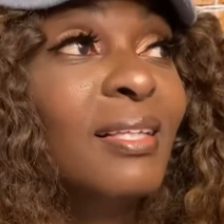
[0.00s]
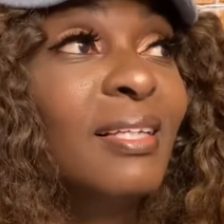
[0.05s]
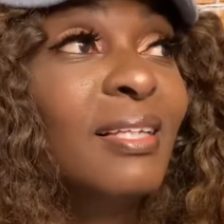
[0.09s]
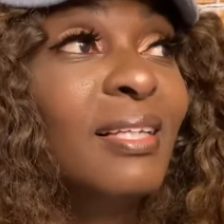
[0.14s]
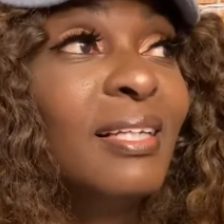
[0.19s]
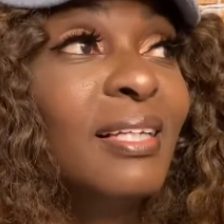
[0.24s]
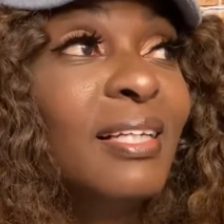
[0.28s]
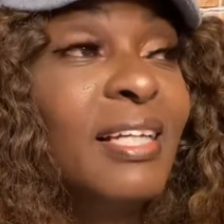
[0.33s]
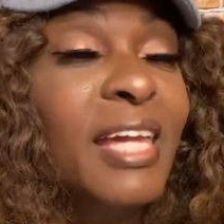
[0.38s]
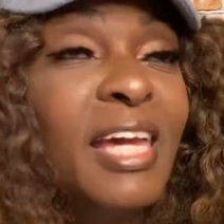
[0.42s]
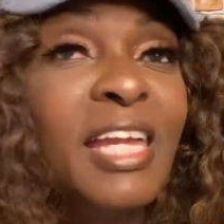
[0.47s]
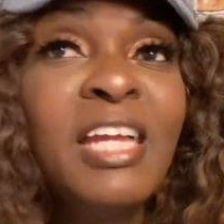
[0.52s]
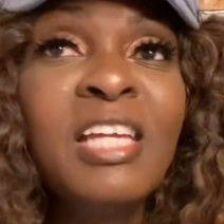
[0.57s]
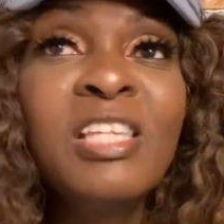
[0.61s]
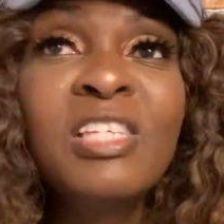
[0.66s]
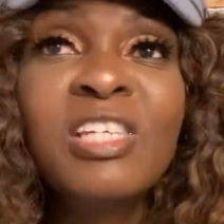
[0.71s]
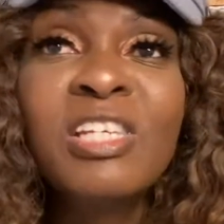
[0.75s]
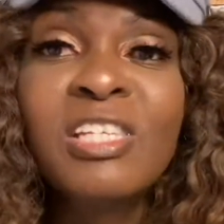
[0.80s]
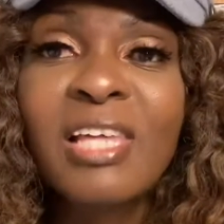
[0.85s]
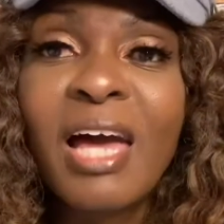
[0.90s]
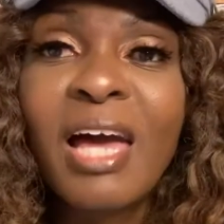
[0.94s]
getting
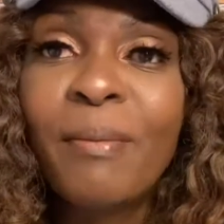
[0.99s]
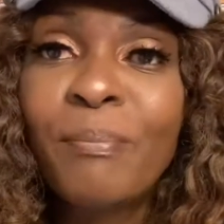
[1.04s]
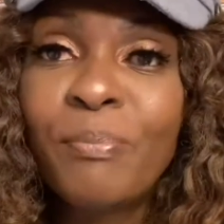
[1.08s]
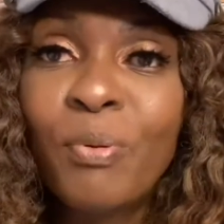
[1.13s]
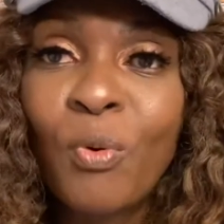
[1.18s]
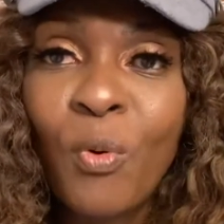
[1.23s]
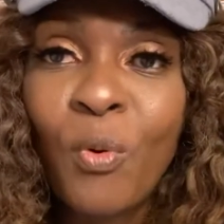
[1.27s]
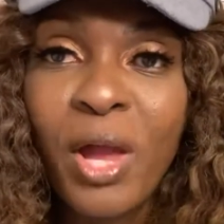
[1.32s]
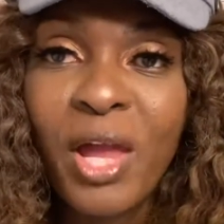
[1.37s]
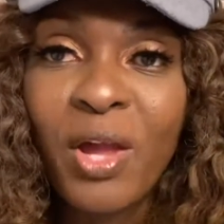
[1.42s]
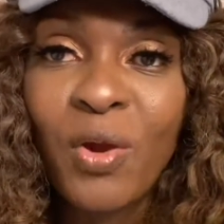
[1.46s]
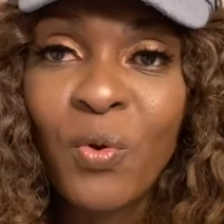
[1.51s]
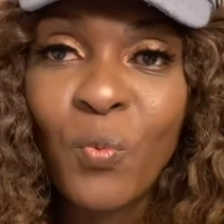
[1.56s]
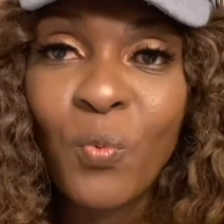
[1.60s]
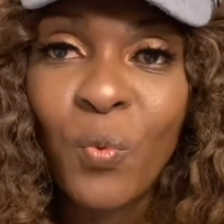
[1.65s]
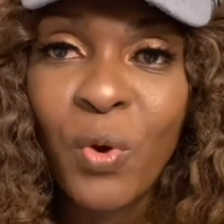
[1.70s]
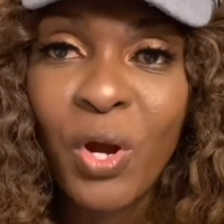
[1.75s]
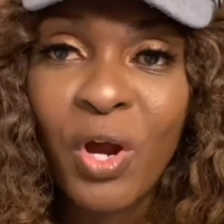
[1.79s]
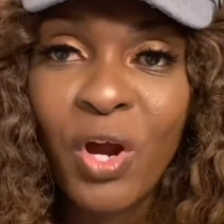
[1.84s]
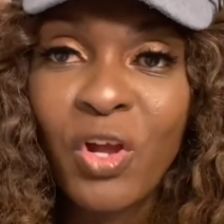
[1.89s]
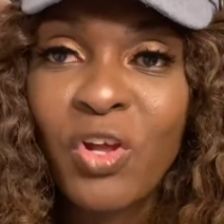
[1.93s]
to that point
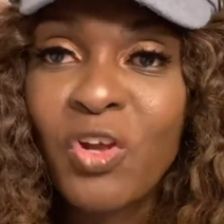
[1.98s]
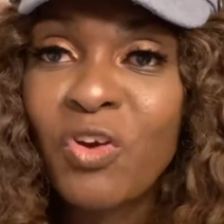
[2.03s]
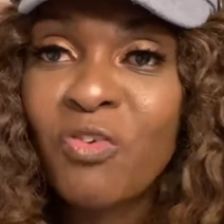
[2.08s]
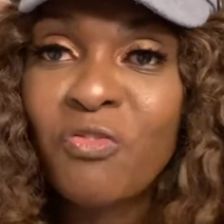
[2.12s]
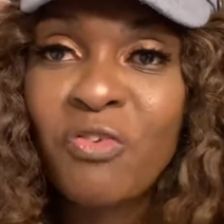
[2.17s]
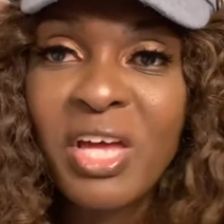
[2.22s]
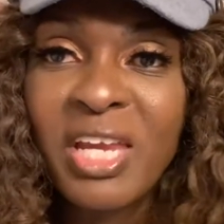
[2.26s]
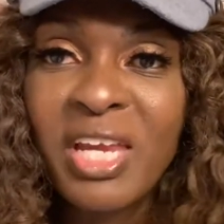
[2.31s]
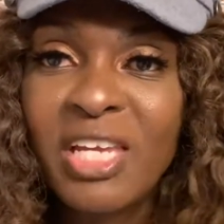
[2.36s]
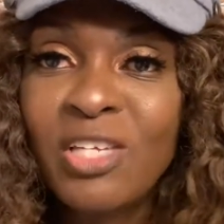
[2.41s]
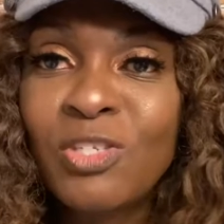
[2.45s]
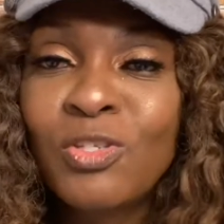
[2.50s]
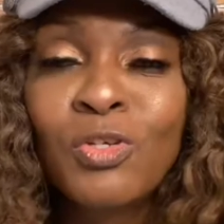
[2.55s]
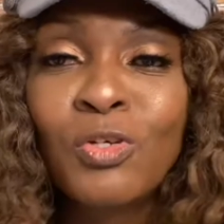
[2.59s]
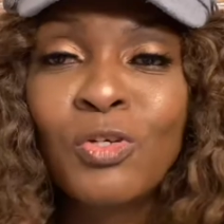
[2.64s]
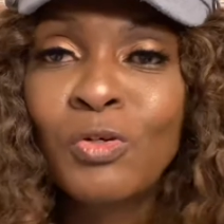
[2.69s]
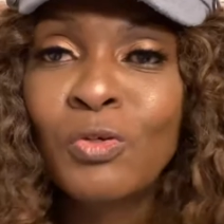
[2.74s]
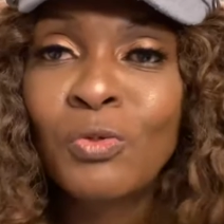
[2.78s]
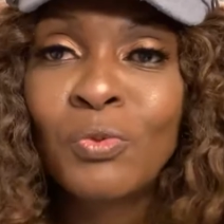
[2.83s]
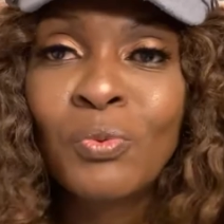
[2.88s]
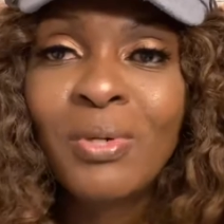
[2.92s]
where you're ready
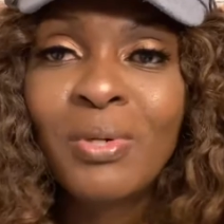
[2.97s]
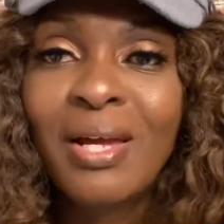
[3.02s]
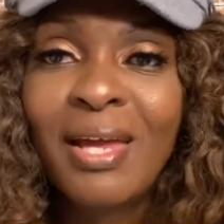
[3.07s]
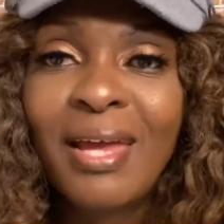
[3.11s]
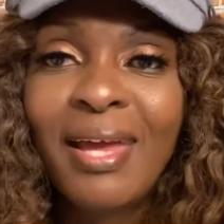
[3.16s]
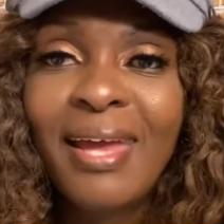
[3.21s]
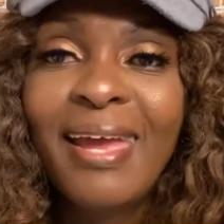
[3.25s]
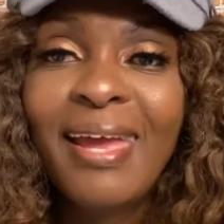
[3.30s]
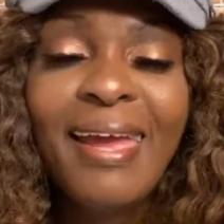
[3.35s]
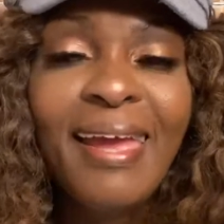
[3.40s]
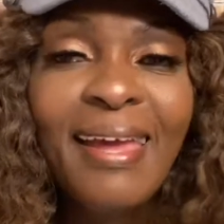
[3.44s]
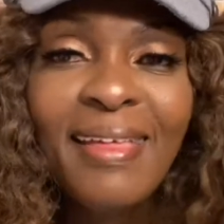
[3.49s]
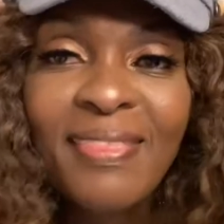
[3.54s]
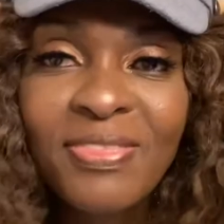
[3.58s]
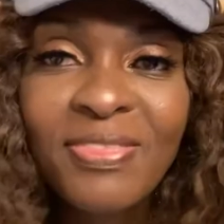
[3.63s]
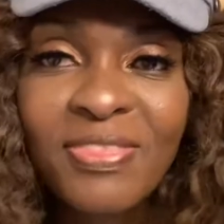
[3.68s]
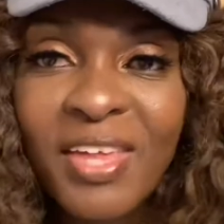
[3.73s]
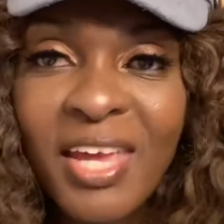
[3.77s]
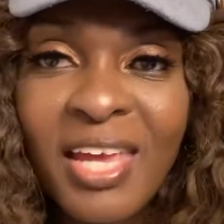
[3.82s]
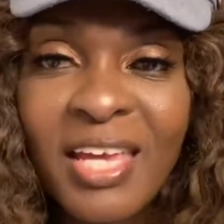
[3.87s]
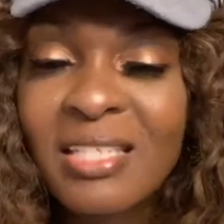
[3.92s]
to
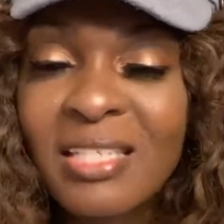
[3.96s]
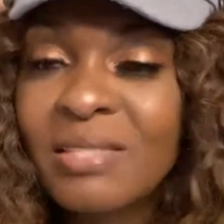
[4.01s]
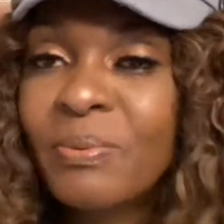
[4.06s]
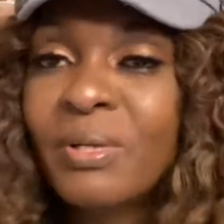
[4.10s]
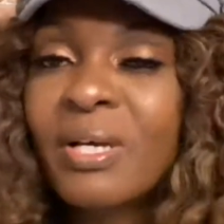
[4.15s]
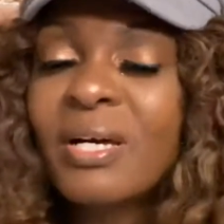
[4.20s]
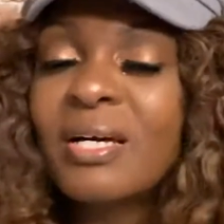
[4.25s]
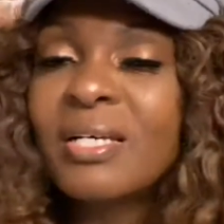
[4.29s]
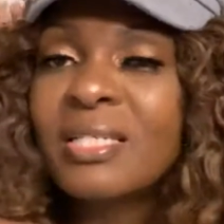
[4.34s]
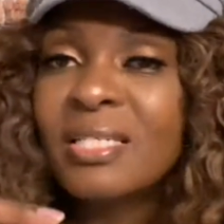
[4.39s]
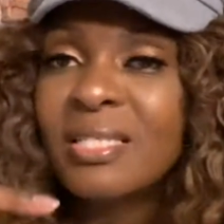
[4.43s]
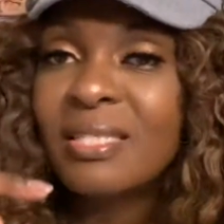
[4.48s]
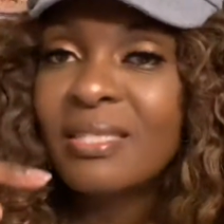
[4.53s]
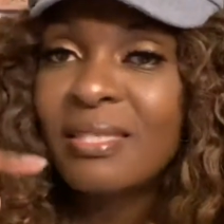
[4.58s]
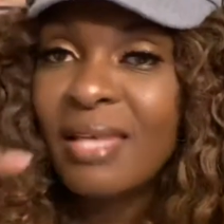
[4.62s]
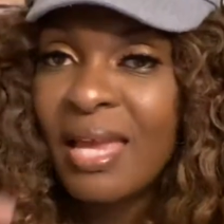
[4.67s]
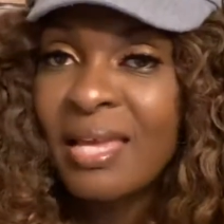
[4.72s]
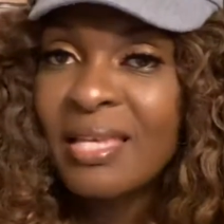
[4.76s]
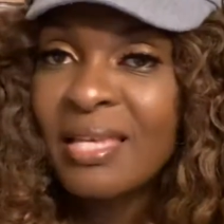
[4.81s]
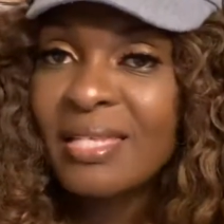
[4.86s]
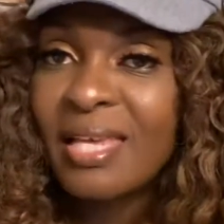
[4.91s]
end things because
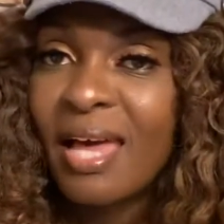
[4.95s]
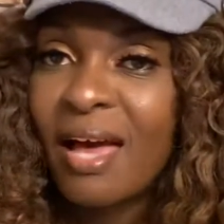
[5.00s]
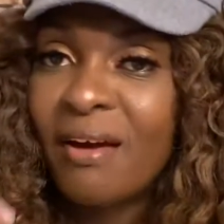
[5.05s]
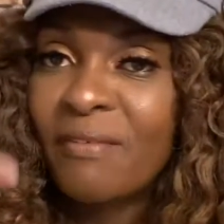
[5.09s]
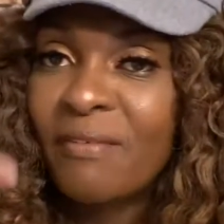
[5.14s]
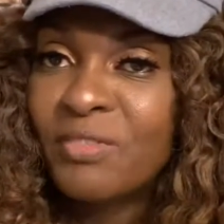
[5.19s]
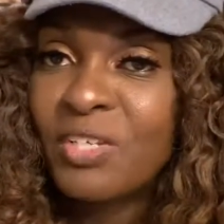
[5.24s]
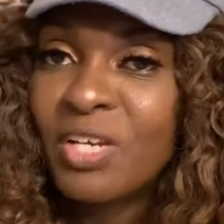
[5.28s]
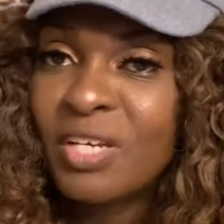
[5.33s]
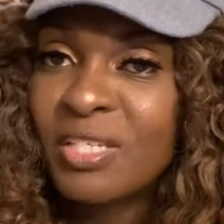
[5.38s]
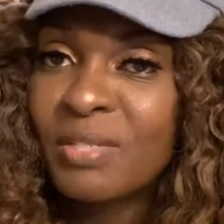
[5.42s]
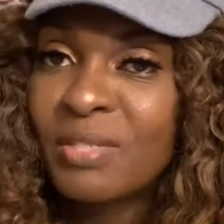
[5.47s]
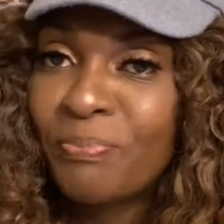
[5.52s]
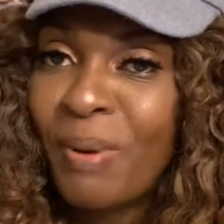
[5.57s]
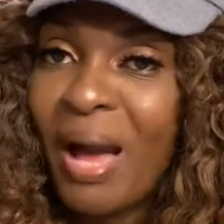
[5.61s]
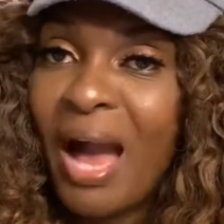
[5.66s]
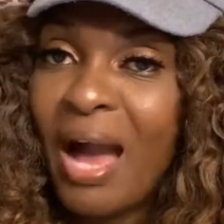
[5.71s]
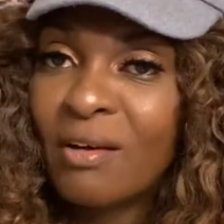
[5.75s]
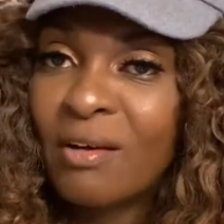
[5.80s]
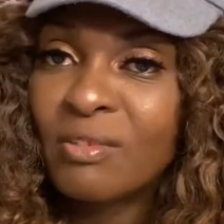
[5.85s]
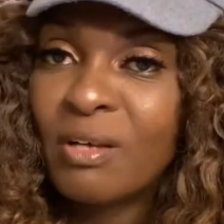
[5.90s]
things have just
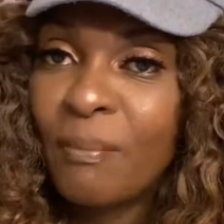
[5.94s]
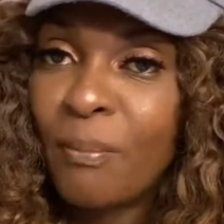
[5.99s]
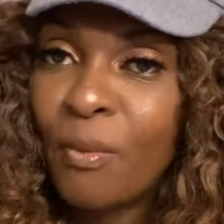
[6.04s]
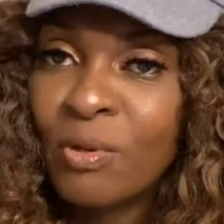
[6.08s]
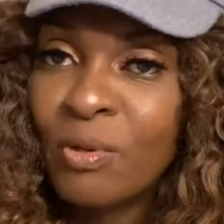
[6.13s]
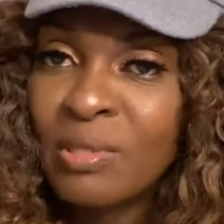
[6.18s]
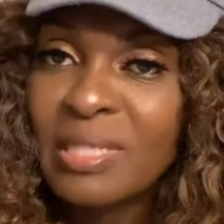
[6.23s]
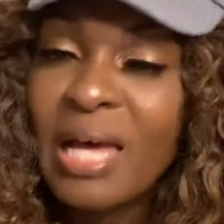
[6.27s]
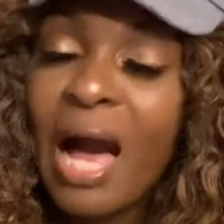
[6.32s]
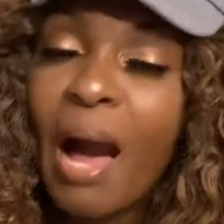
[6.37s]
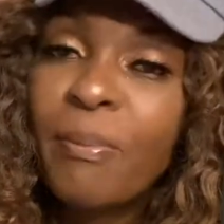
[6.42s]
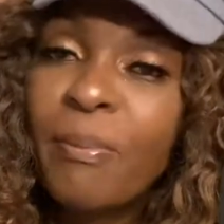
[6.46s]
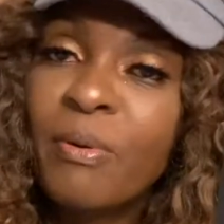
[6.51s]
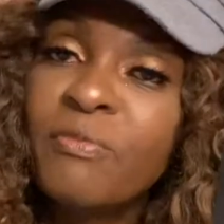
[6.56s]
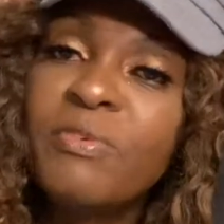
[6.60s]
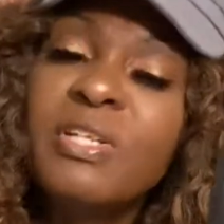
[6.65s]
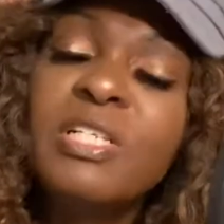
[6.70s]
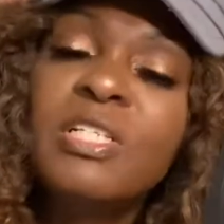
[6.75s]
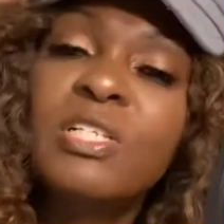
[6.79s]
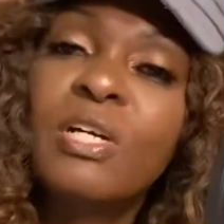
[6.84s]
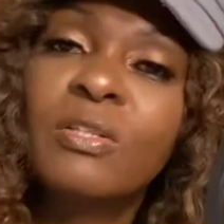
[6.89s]
piled up on top
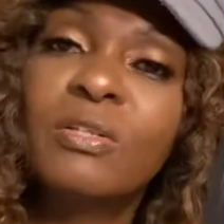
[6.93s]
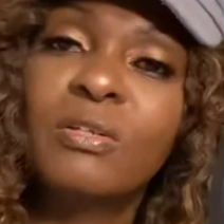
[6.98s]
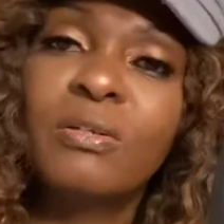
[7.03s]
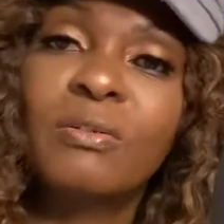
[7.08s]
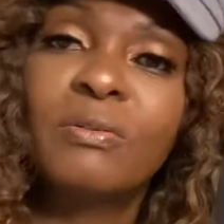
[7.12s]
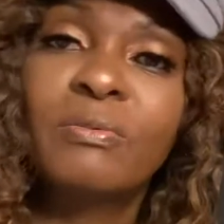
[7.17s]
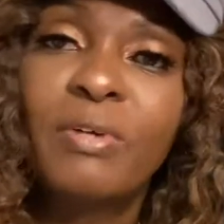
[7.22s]
of each other,